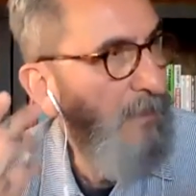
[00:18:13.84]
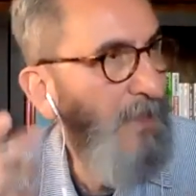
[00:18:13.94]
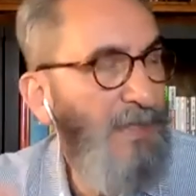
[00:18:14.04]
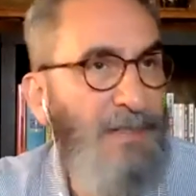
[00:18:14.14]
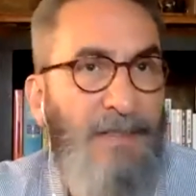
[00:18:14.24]

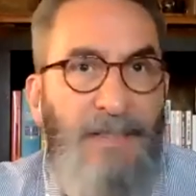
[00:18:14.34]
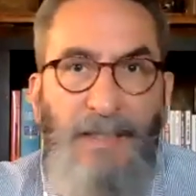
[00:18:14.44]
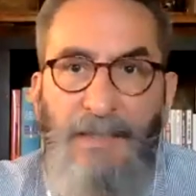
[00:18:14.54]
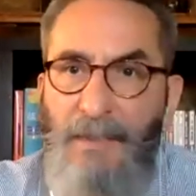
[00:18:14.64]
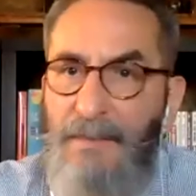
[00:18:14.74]
less than
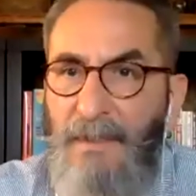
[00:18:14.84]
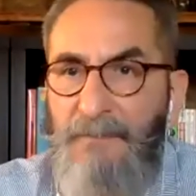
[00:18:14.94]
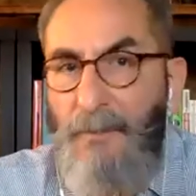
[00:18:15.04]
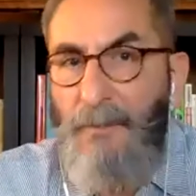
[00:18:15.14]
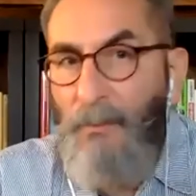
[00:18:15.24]
10 years
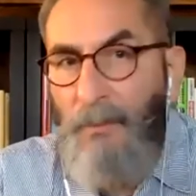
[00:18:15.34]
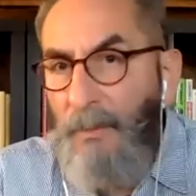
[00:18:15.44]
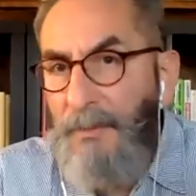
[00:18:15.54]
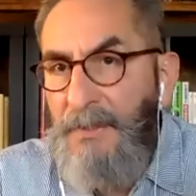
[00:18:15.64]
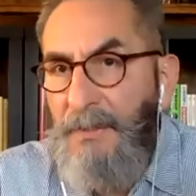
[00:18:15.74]
after World
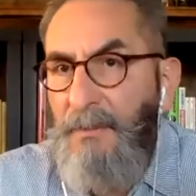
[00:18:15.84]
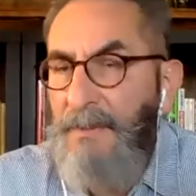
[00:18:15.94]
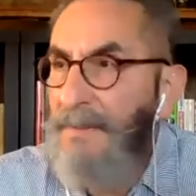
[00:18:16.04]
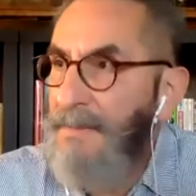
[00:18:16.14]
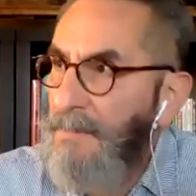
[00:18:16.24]
War II
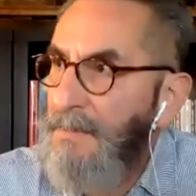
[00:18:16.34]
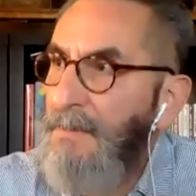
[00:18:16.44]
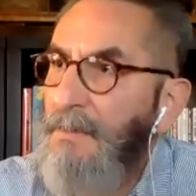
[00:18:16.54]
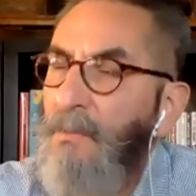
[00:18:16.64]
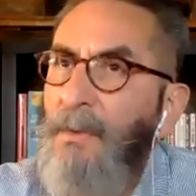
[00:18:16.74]
and the Zoot
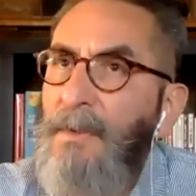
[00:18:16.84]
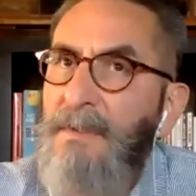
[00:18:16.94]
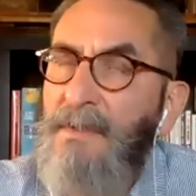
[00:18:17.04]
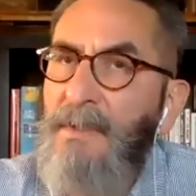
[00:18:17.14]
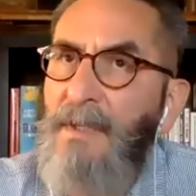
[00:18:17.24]
Suit Wars
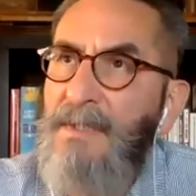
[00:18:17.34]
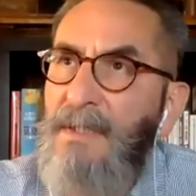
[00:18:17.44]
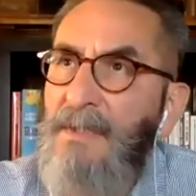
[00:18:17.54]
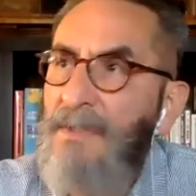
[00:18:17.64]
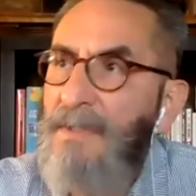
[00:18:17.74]
in Los
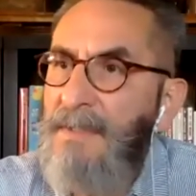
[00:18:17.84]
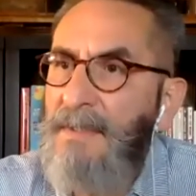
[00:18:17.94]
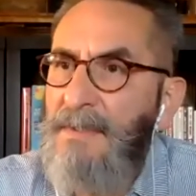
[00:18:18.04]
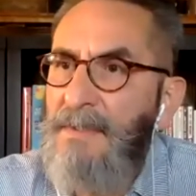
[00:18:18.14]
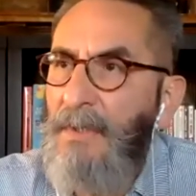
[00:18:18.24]
Angeles.
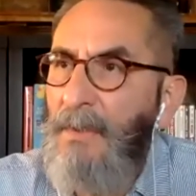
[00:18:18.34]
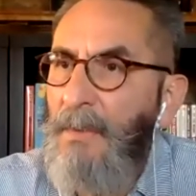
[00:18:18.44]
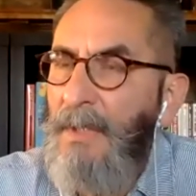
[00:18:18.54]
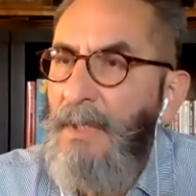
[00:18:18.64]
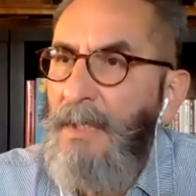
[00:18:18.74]
And so
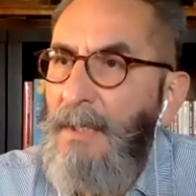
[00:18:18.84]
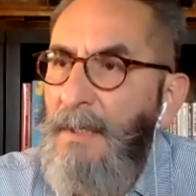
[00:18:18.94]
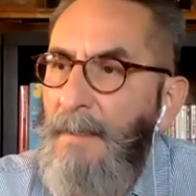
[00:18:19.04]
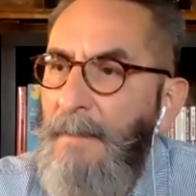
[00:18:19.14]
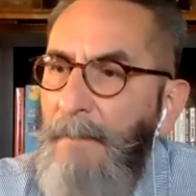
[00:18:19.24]

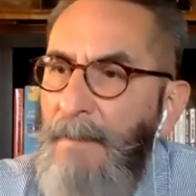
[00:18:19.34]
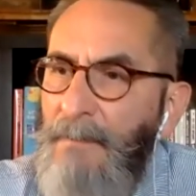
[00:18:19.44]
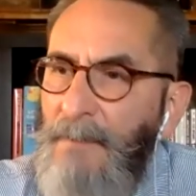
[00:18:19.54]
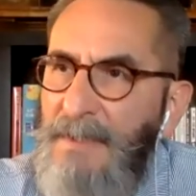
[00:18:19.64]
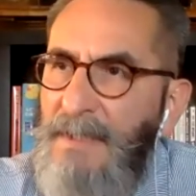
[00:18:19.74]
it
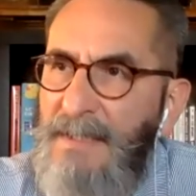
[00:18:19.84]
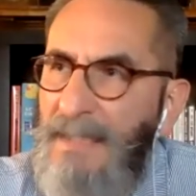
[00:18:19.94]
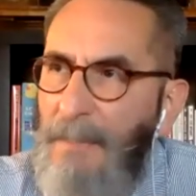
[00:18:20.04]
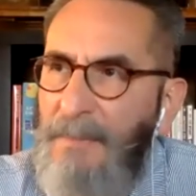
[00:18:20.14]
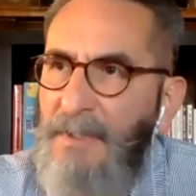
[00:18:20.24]
wasn't
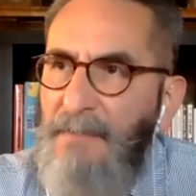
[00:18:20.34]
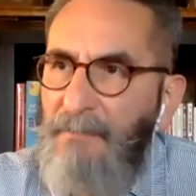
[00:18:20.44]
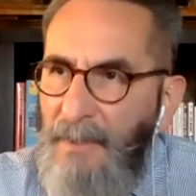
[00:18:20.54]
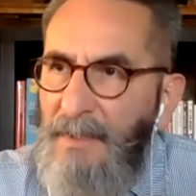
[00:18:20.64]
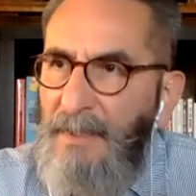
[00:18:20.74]
especially
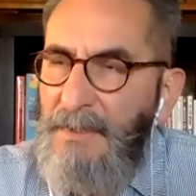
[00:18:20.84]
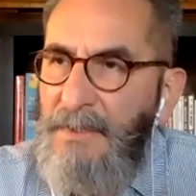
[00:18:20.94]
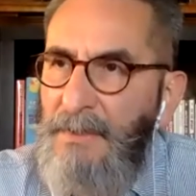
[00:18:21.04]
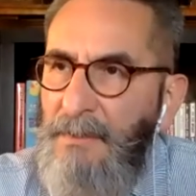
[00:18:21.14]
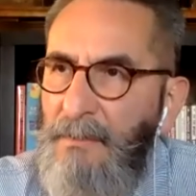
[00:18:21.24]
friendly
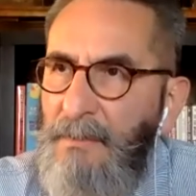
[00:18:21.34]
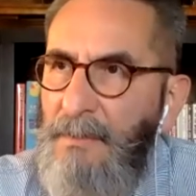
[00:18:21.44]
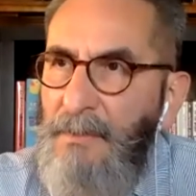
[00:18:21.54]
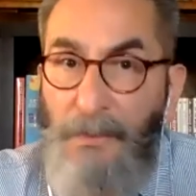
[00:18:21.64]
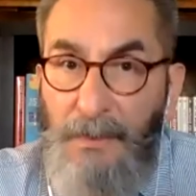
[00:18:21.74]
to
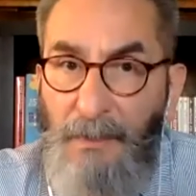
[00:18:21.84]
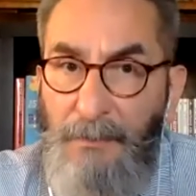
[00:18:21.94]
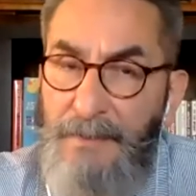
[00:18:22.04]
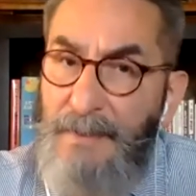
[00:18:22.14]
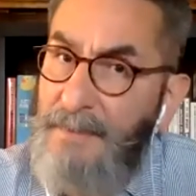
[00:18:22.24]

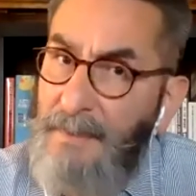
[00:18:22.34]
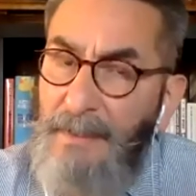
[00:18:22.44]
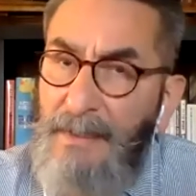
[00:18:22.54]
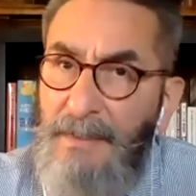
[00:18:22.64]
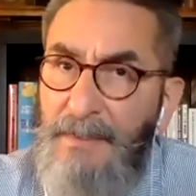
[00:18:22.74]
newcomers and
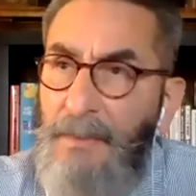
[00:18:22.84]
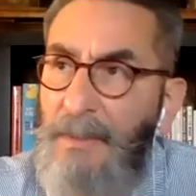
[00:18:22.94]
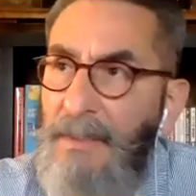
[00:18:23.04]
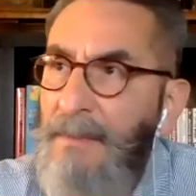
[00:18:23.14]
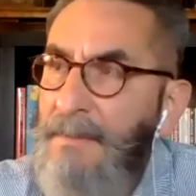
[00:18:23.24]
certainly not to
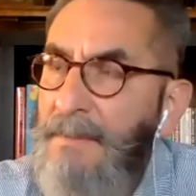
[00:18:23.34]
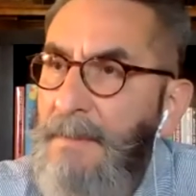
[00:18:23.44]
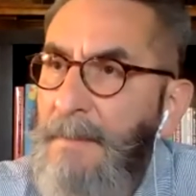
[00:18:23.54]
illegals.